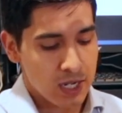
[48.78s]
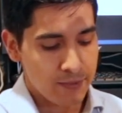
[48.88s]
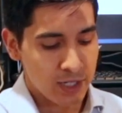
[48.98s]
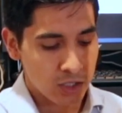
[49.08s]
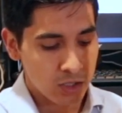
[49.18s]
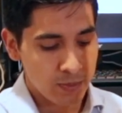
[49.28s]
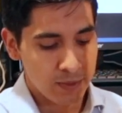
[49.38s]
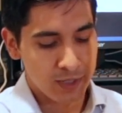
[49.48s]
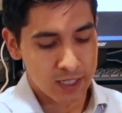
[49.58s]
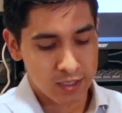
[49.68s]
it could
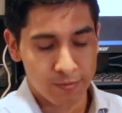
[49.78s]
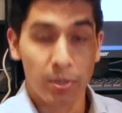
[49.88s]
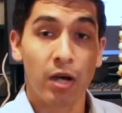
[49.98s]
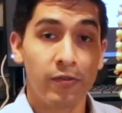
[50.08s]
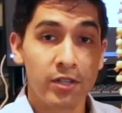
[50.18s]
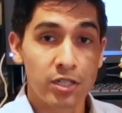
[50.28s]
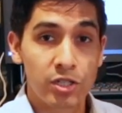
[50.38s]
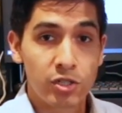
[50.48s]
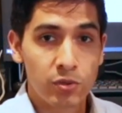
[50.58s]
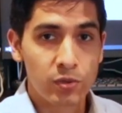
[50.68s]
be because of pelvis
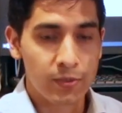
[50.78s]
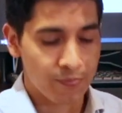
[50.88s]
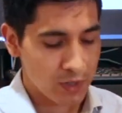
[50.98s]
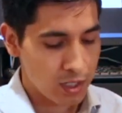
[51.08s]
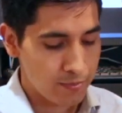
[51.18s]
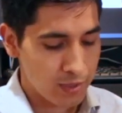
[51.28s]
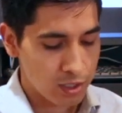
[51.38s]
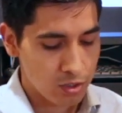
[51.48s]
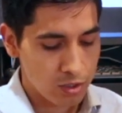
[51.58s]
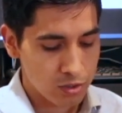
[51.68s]
issues,
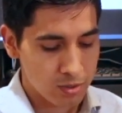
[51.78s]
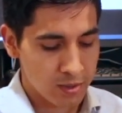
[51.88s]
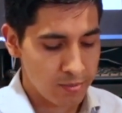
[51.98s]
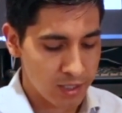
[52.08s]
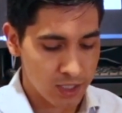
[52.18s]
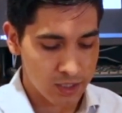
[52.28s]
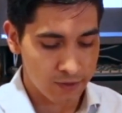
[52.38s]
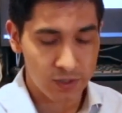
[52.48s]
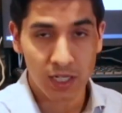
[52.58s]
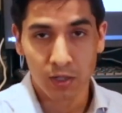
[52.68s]
it could also be because
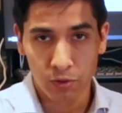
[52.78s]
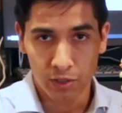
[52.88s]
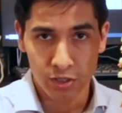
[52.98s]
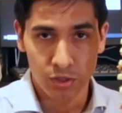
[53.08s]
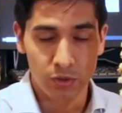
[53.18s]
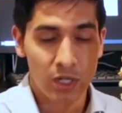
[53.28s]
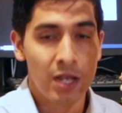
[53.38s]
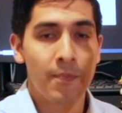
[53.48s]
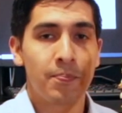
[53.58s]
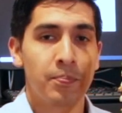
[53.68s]
of sacral issues,
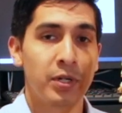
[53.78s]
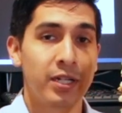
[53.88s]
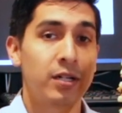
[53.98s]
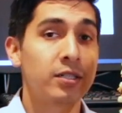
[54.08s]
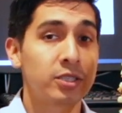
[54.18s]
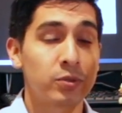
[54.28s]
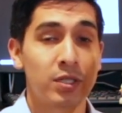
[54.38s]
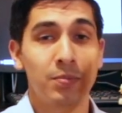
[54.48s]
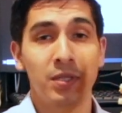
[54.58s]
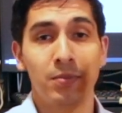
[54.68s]
but it also
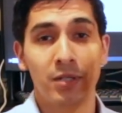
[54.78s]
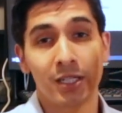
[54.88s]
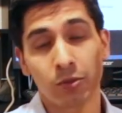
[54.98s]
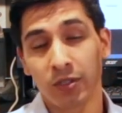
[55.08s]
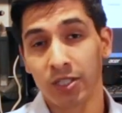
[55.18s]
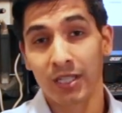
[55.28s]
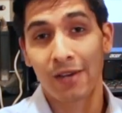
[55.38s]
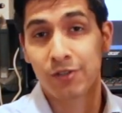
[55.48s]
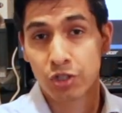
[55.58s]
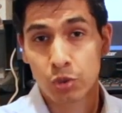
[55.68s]
can be because we just
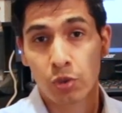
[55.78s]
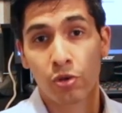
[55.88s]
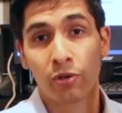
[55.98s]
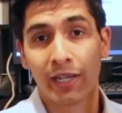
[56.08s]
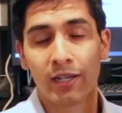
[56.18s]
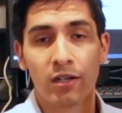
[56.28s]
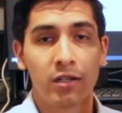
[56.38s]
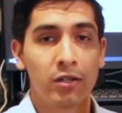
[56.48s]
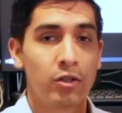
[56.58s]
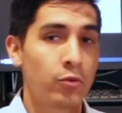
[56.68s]
have a shorter leg
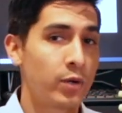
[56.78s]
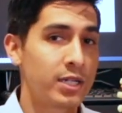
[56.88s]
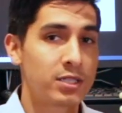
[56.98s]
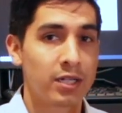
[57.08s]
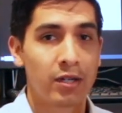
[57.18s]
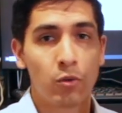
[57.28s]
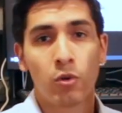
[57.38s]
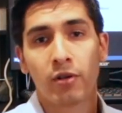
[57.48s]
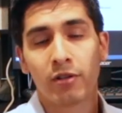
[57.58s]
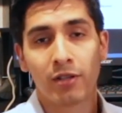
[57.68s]
on the right side
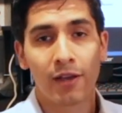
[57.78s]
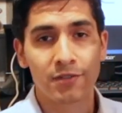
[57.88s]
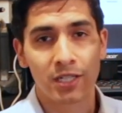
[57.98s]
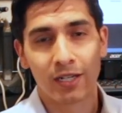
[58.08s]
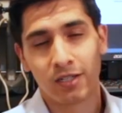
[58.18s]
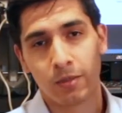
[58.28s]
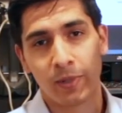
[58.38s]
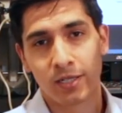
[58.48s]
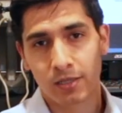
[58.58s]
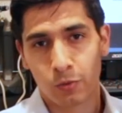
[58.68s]
or on the left side. It
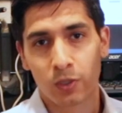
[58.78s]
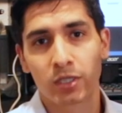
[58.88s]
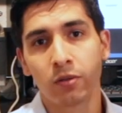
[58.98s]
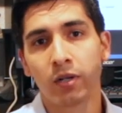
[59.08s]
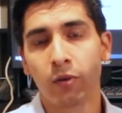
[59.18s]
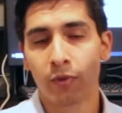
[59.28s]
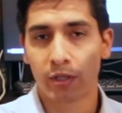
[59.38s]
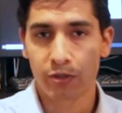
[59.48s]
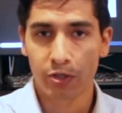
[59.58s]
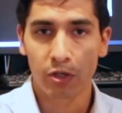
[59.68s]
depends on what's going on with
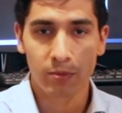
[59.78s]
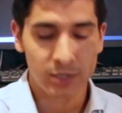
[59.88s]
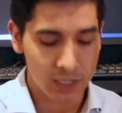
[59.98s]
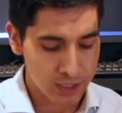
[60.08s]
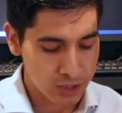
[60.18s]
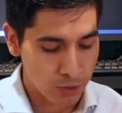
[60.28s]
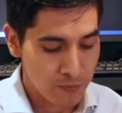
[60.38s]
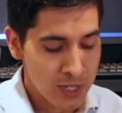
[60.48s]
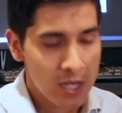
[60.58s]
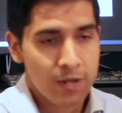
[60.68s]
your circumstance. So
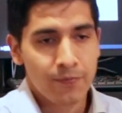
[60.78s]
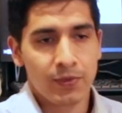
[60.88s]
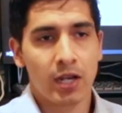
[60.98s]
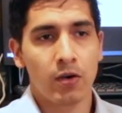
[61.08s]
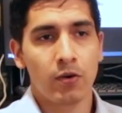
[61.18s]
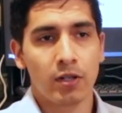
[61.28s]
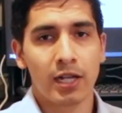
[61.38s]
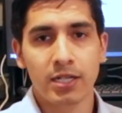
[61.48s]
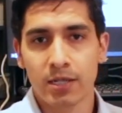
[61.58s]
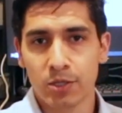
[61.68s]
now a
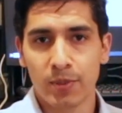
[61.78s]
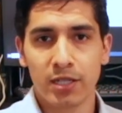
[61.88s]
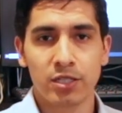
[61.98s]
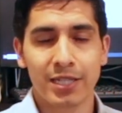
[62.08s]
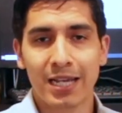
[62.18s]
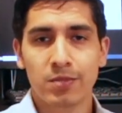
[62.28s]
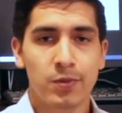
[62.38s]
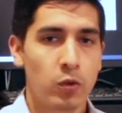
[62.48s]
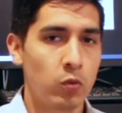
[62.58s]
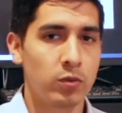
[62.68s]
lot of times patients ask
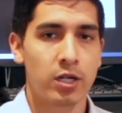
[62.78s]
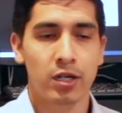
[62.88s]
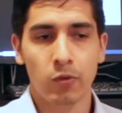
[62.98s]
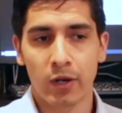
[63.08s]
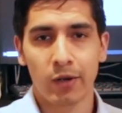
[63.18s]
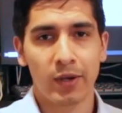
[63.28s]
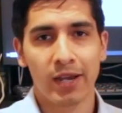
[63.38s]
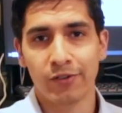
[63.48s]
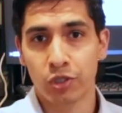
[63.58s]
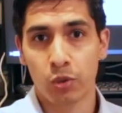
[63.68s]
me, "Doc, why do I
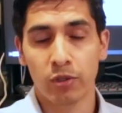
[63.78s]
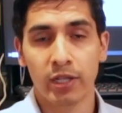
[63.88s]
have a short